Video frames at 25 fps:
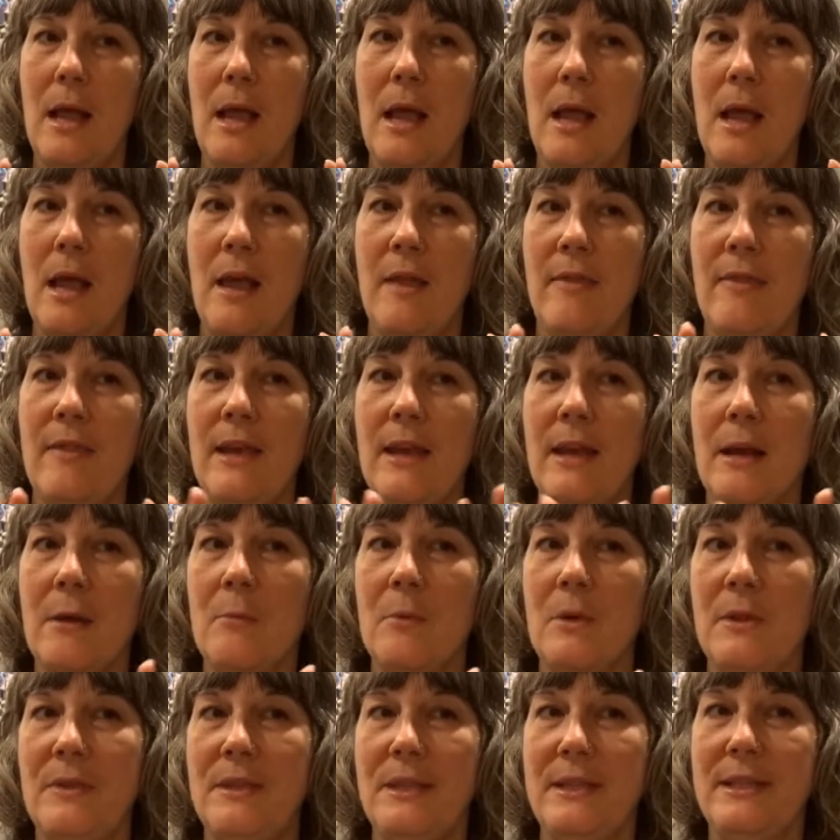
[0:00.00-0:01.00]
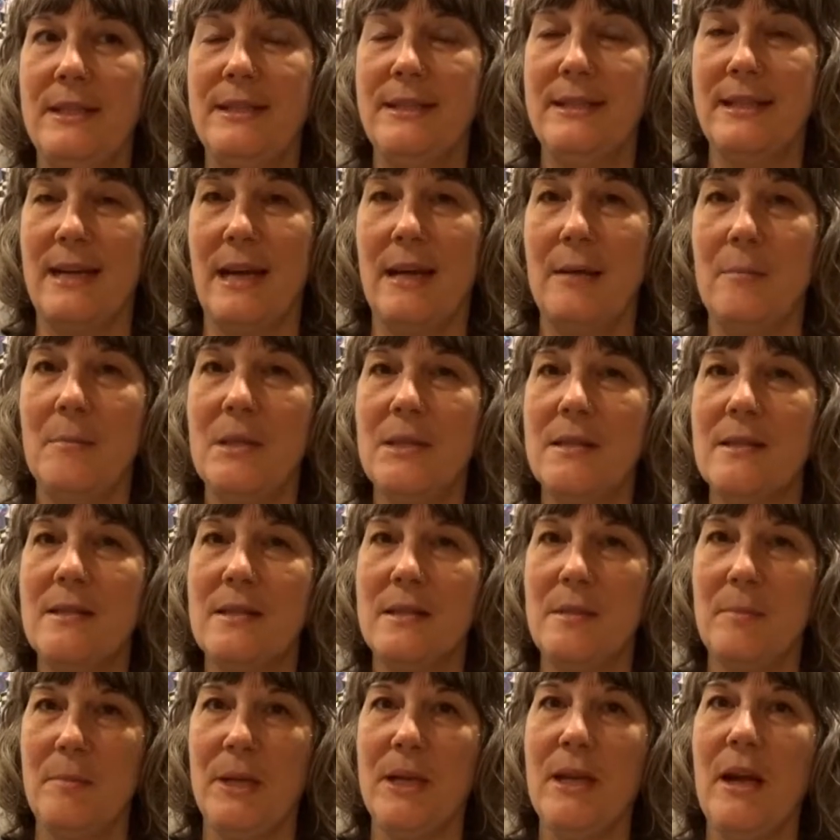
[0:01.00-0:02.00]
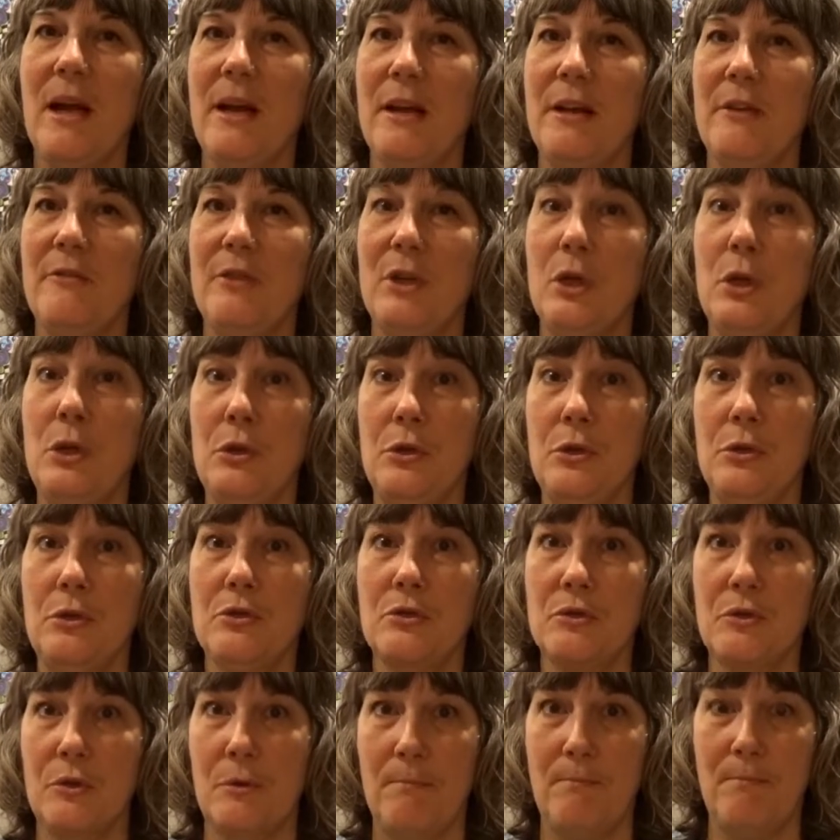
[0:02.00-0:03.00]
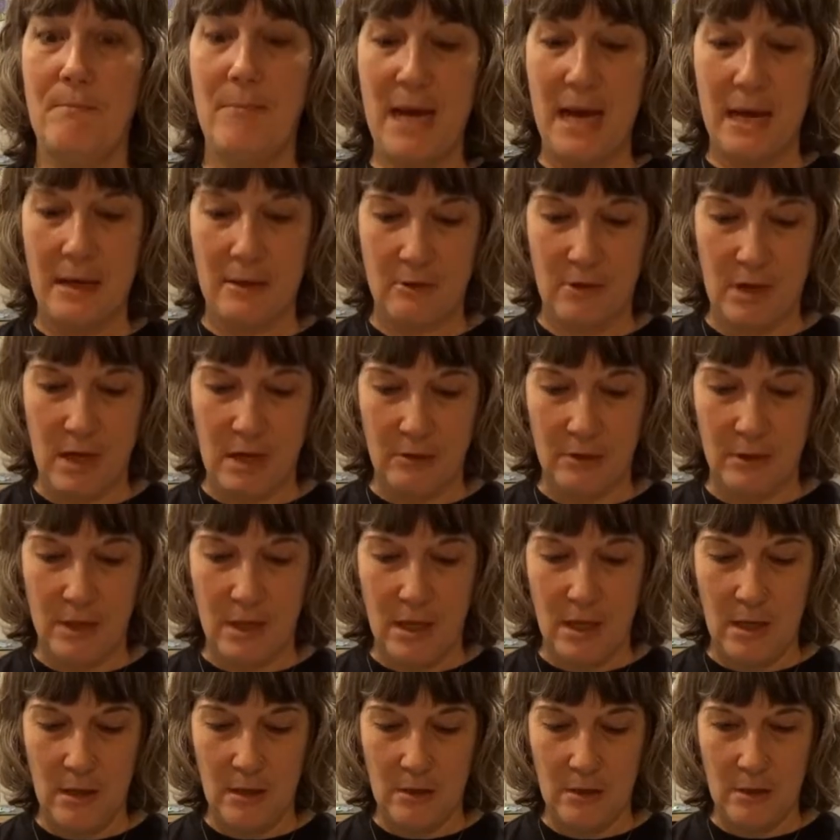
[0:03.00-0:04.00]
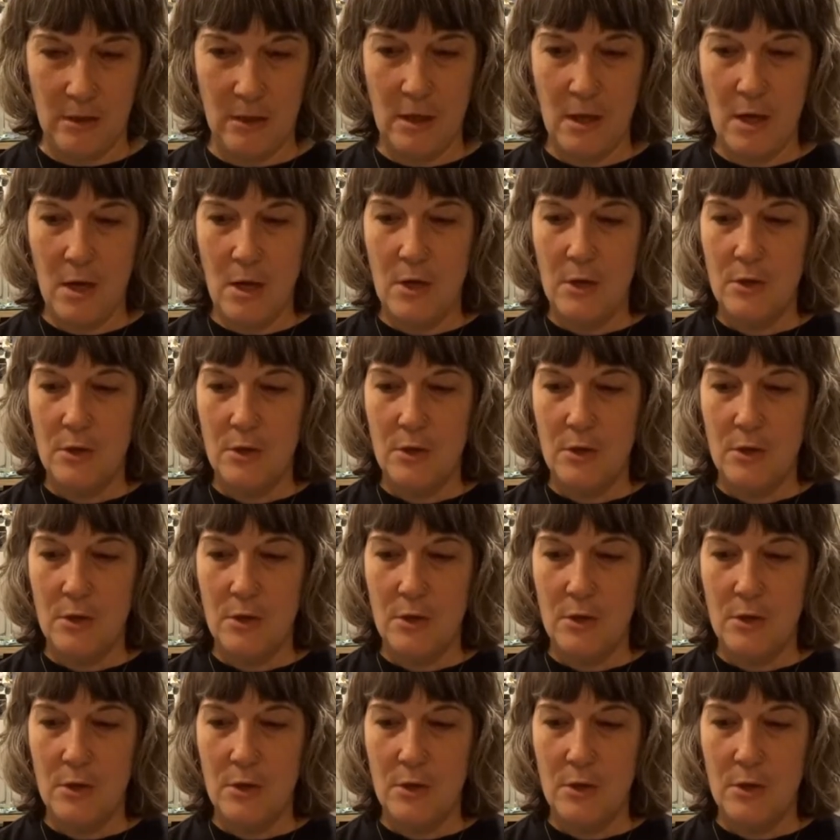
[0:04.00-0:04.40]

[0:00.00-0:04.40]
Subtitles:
And then I want the diamonds to be kind of a neutral background color.